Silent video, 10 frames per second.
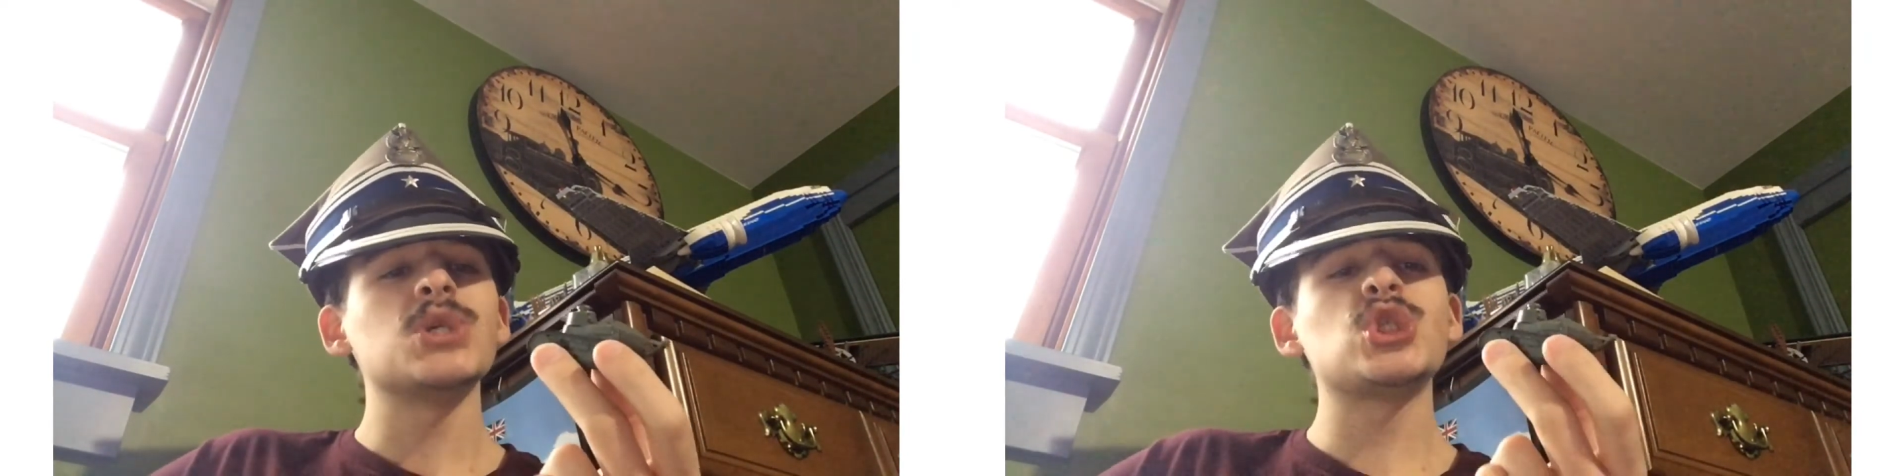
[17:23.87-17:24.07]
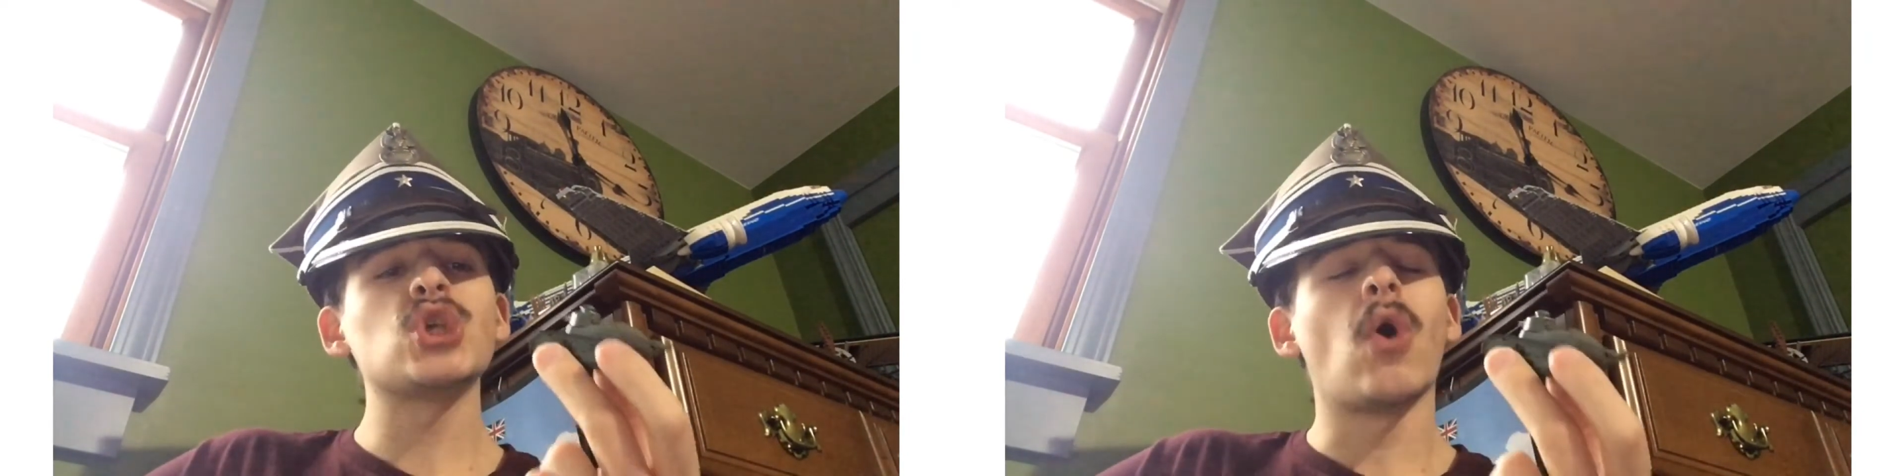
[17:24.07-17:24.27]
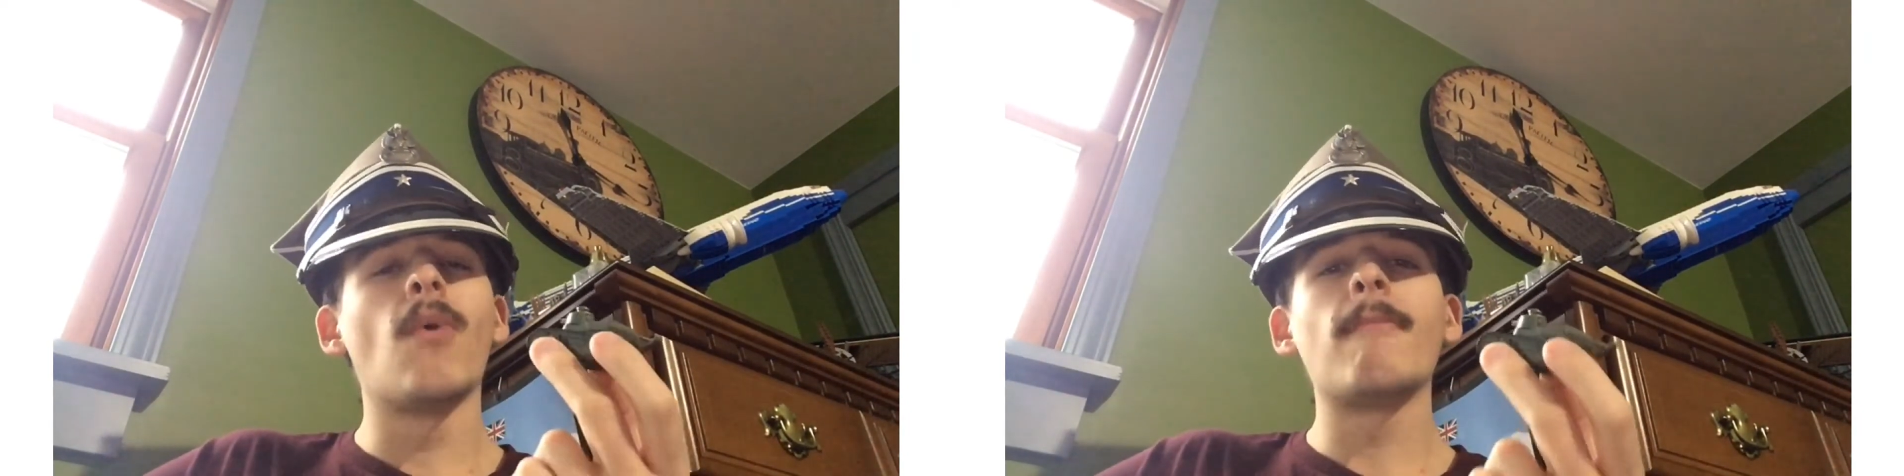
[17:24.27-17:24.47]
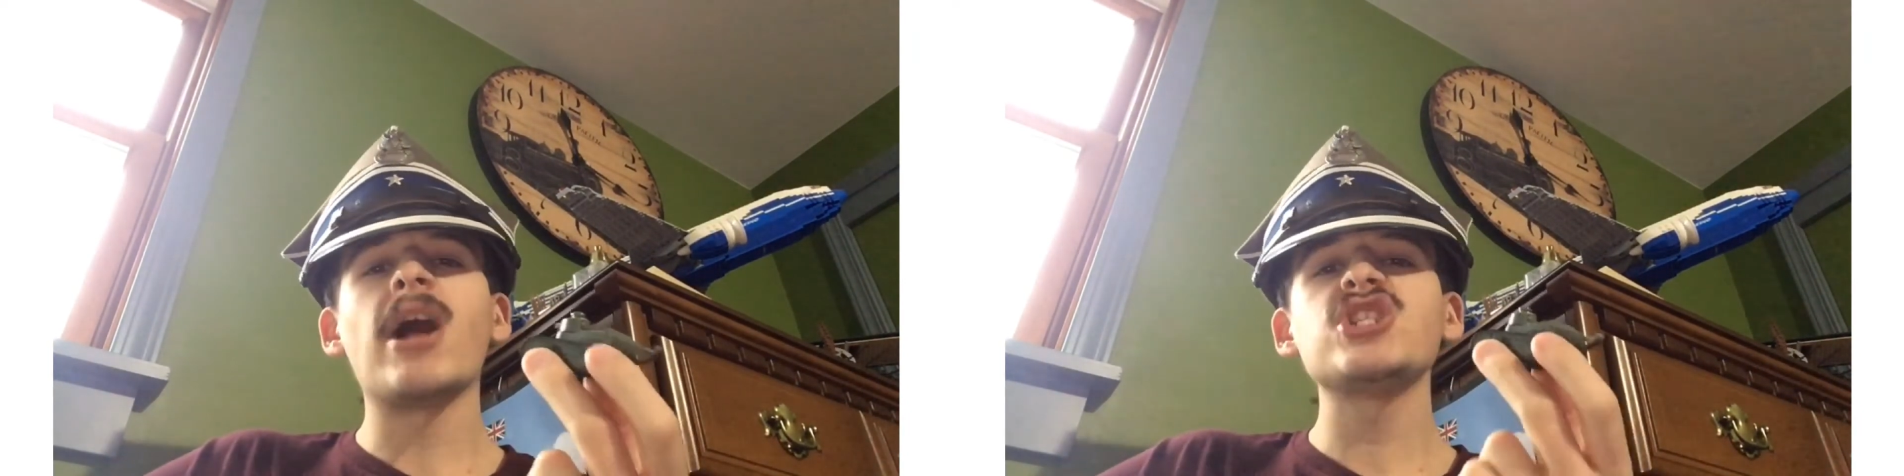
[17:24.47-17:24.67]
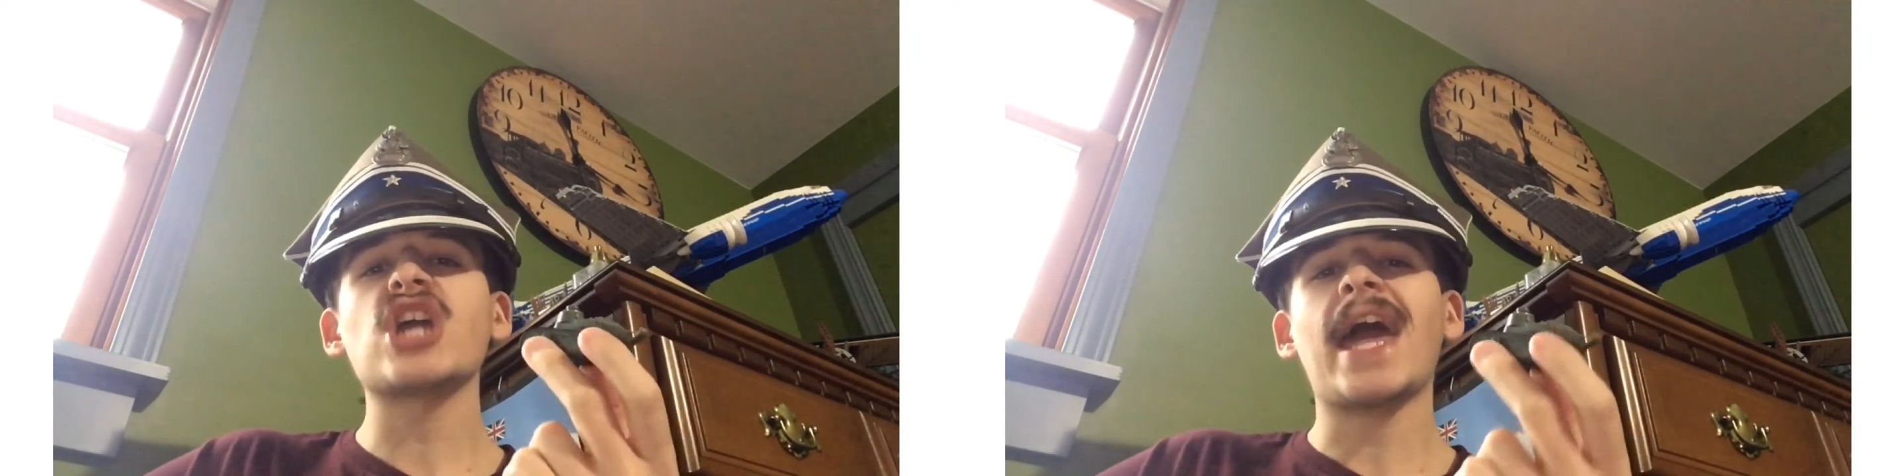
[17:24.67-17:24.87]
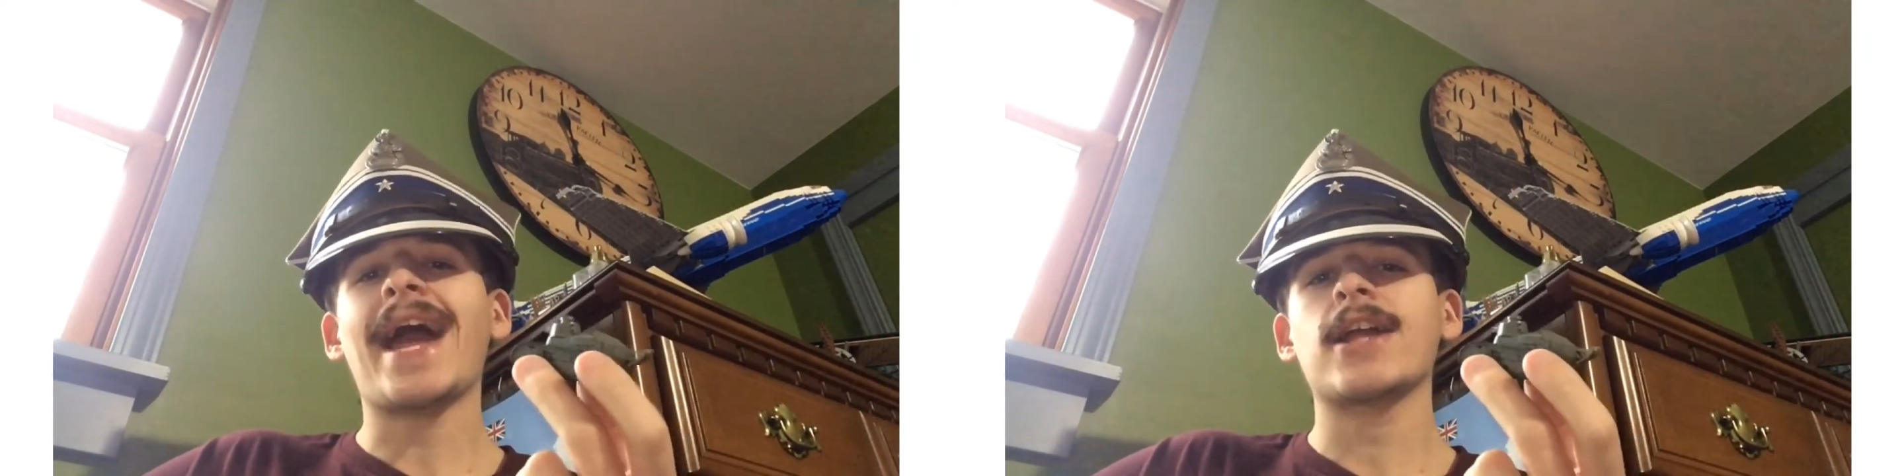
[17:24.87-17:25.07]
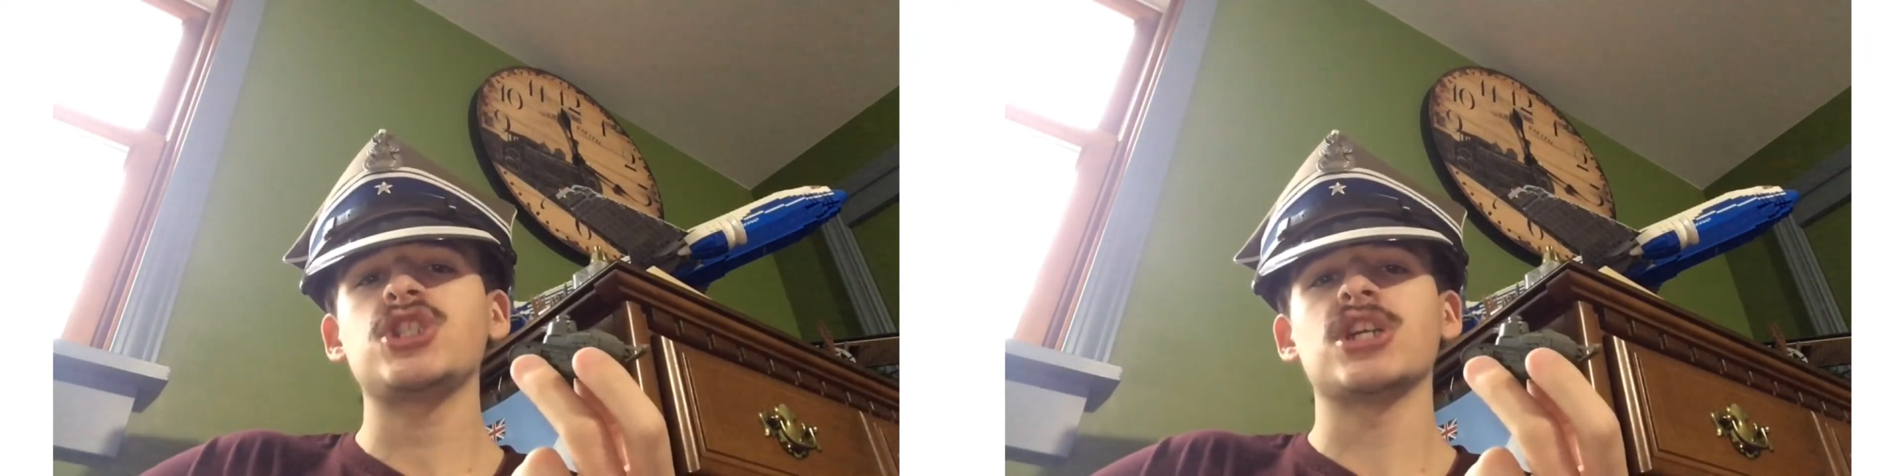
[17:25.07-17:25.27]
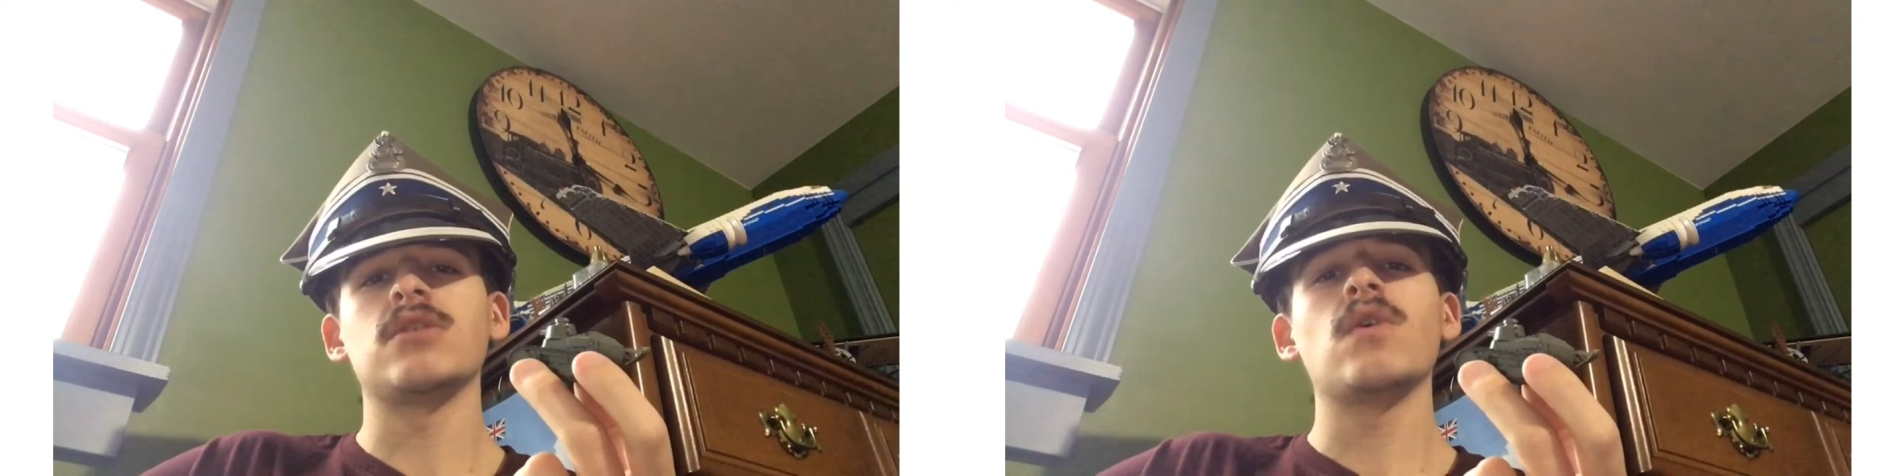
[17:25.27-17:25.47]
so much
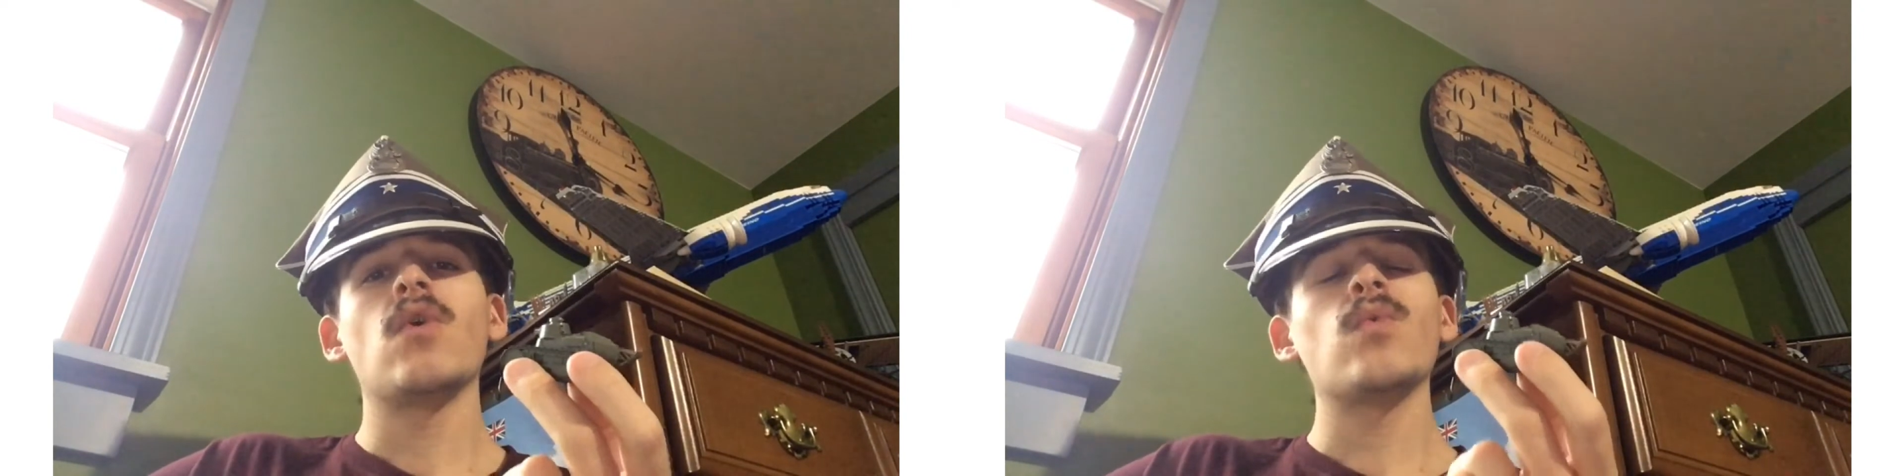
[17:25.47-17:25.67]
action